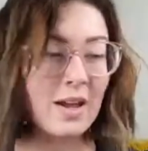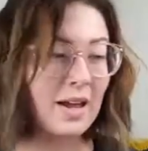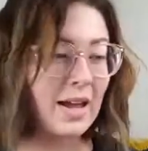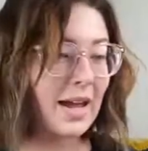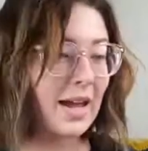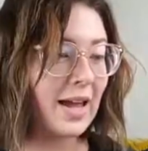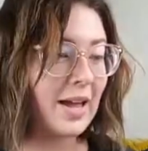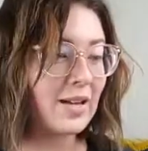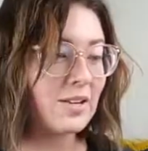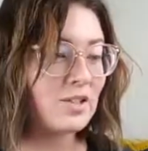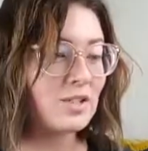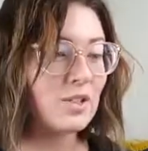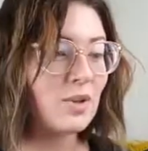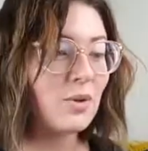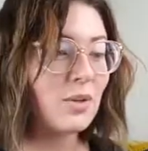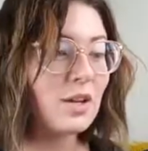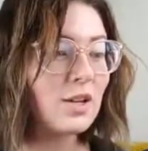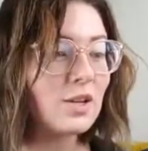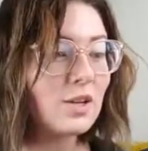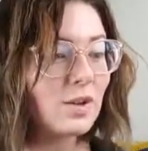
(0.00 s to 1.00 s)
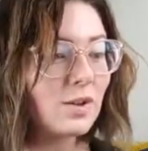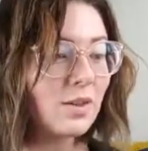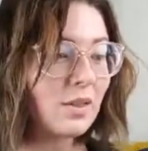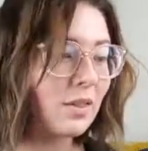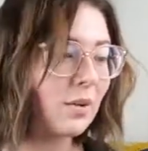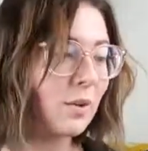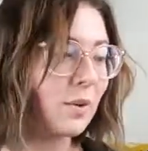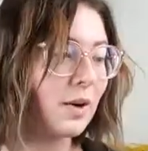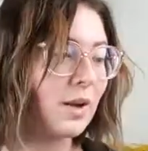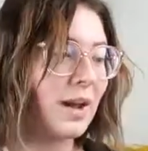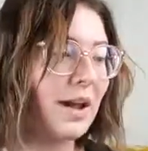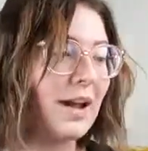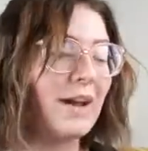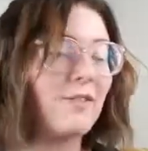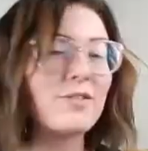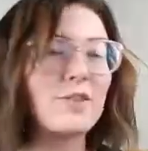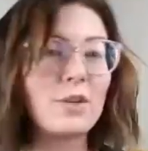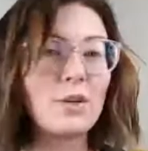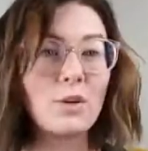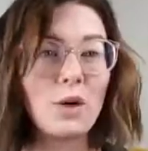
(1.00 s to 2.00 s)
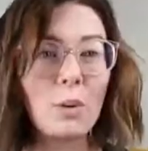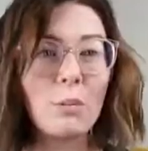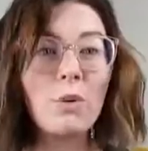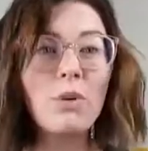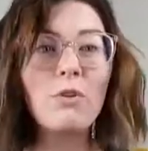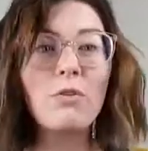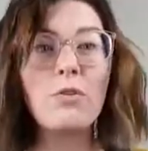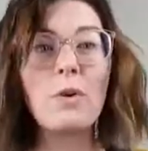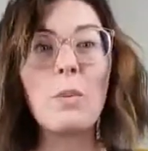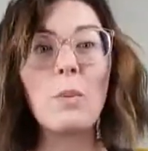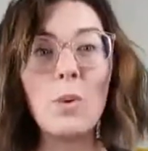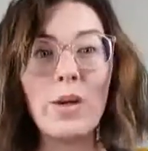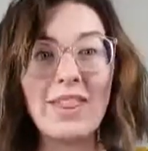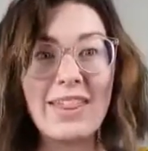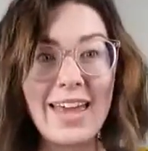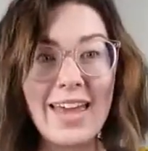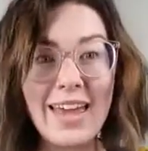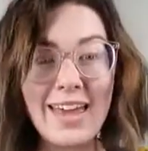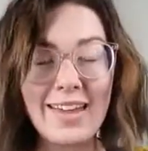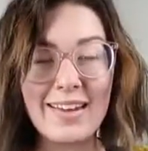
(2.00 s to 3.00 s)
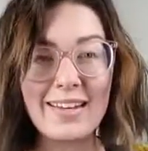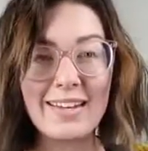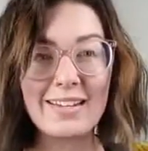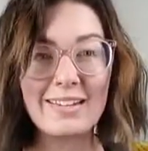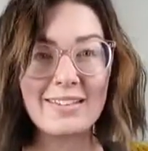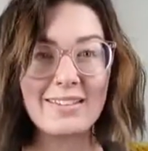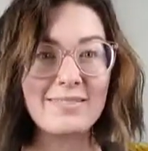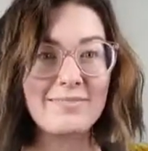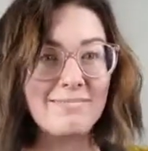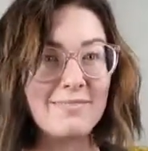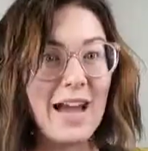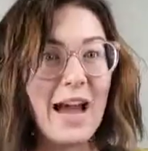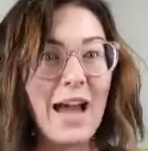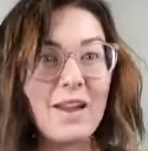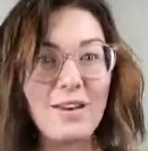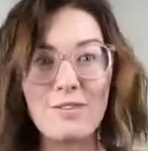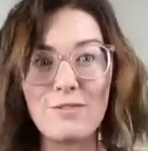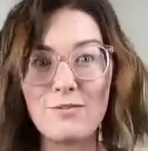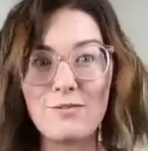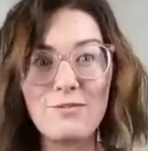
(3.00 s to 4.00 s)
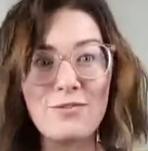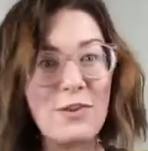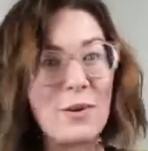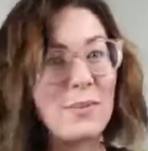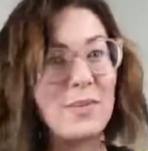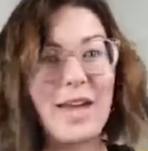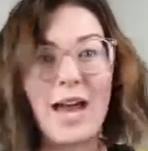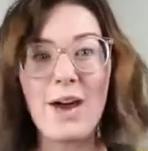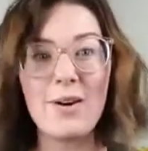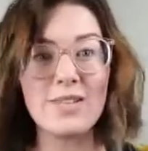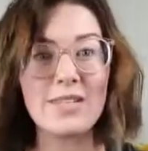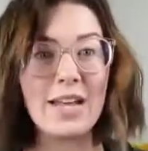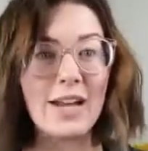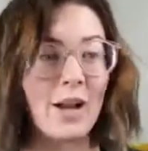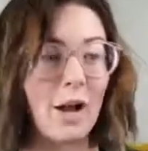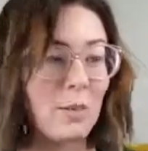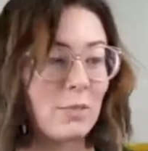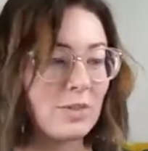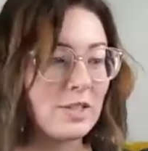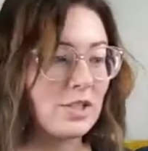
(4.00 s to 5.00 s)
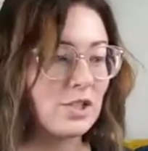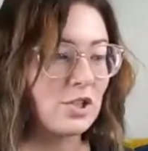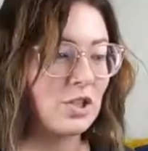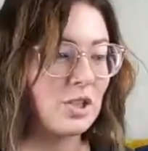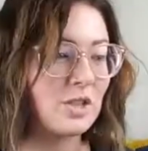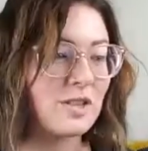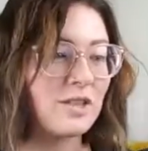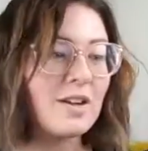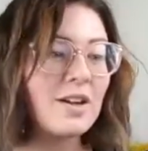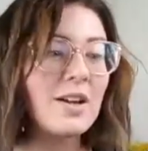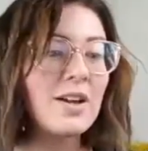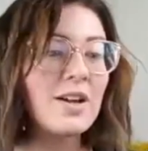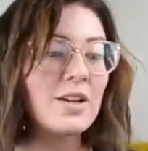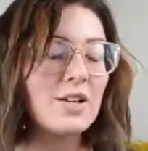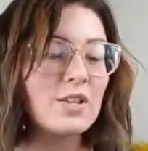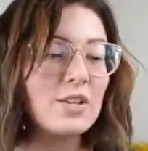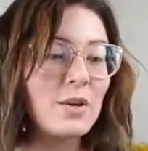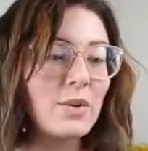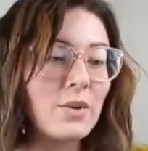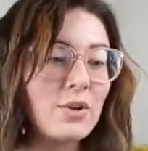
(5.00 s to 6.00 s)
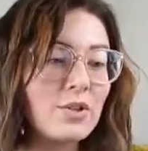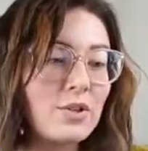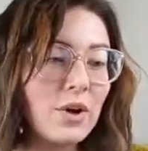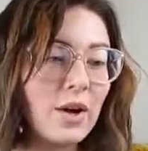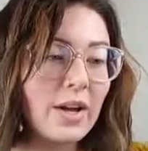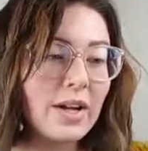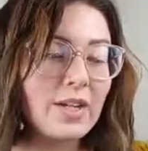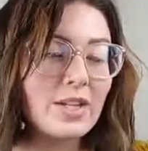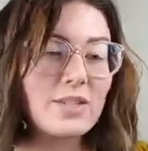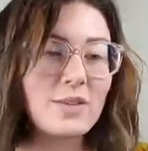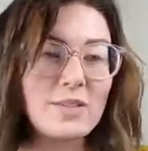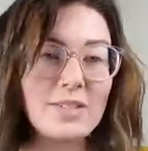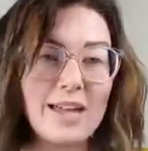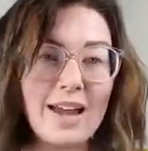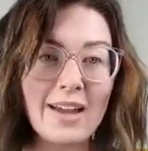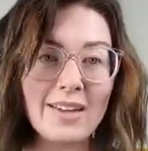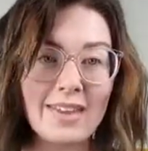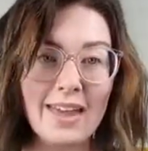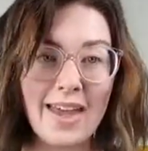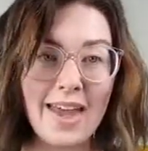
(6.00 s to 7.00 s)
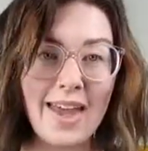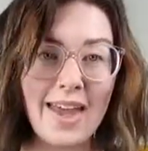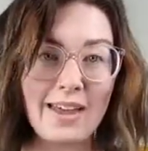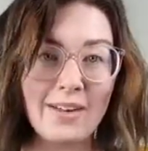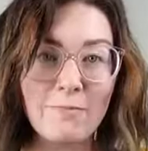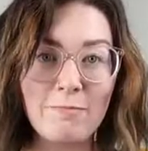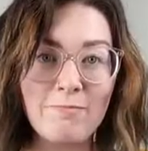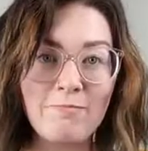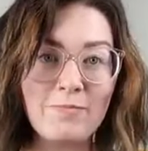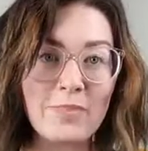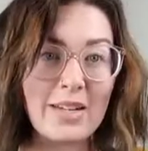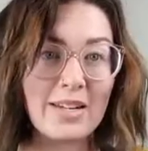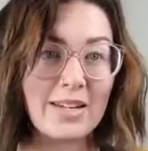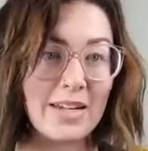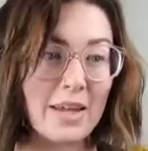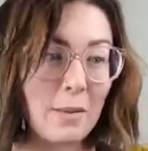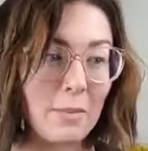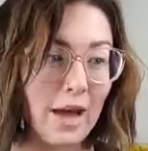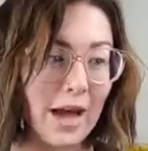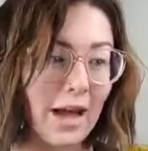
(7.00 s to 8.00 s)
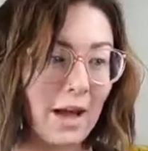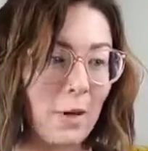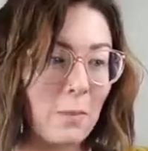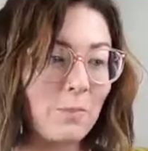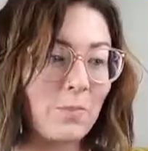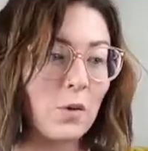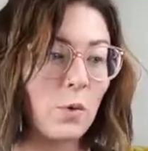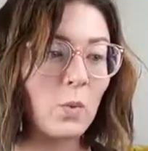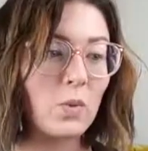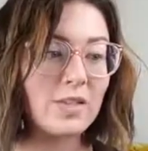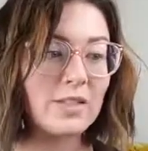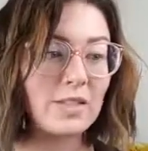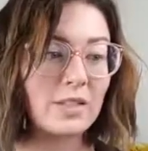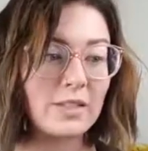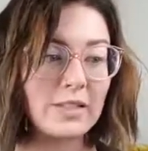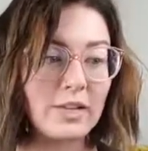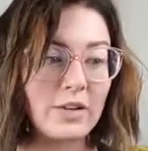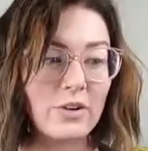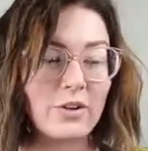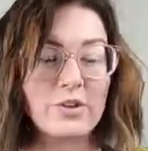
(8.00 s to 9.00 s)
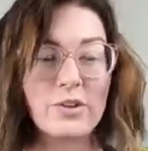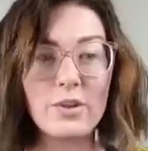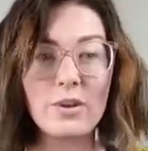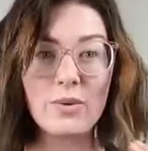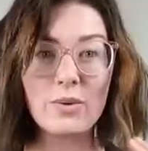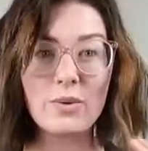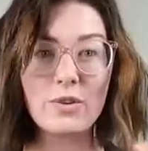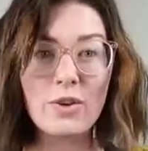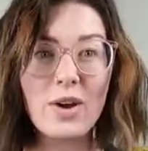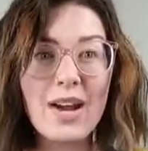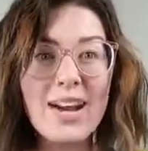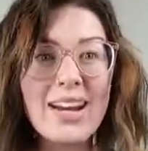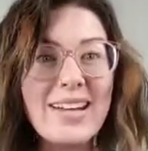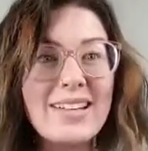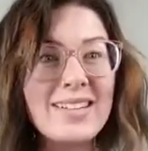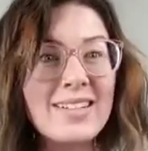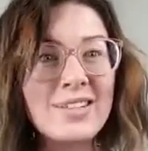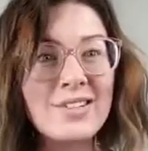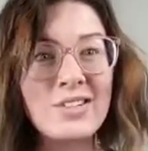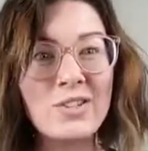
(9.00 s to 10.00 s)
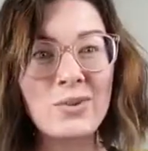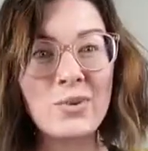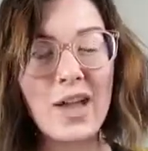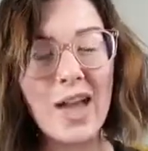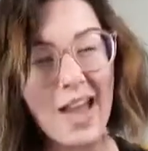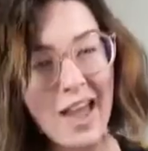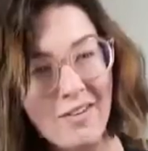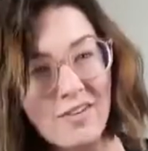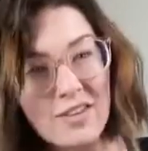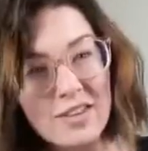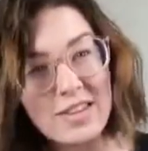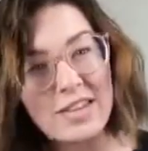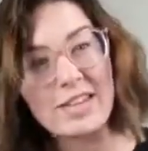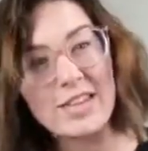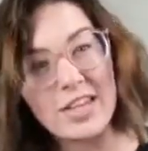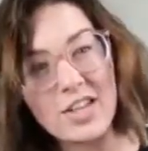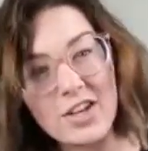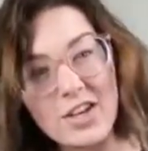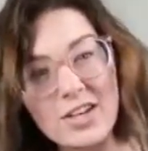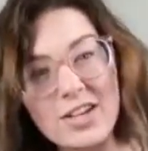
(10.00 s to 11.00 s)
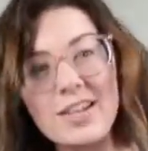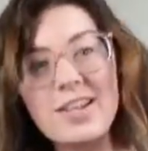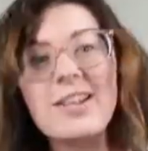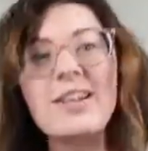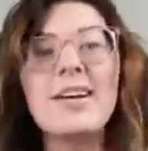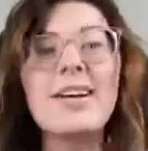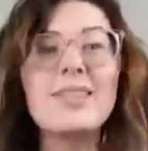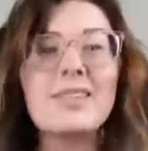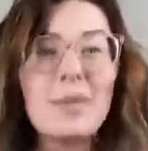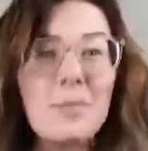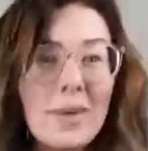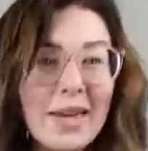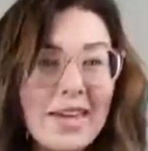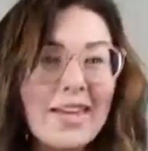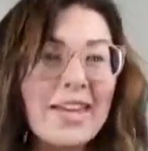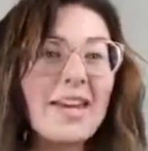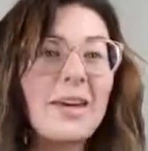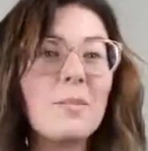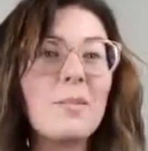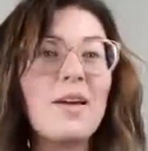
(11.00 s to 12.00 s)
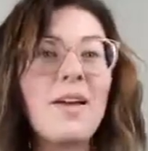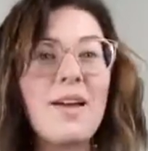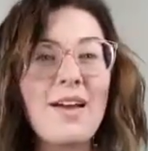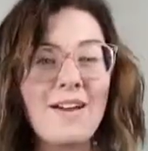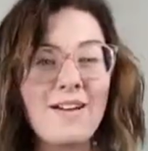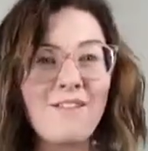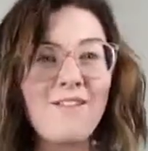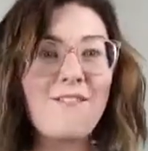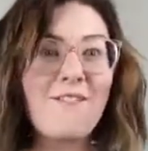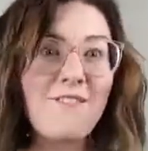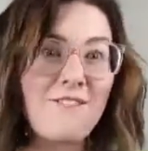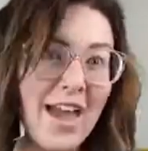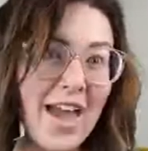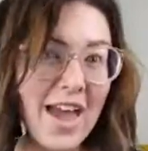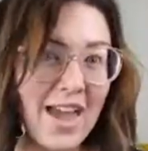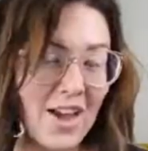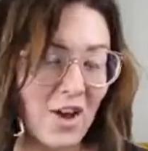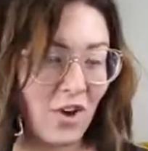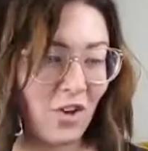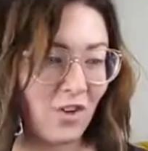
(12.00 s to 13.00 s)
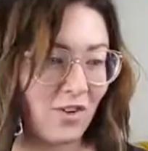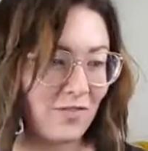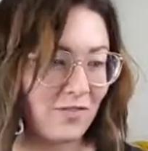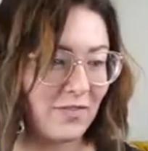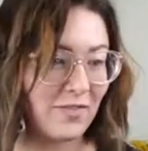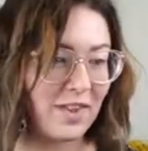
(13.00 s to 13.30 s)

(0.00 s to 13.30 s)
and so they knew that they were going to have to crumble from within, not from the outside opposition. So they were trying to attack the head. Nehemiah was their leader, so they were trying to do everything they could to make him fail.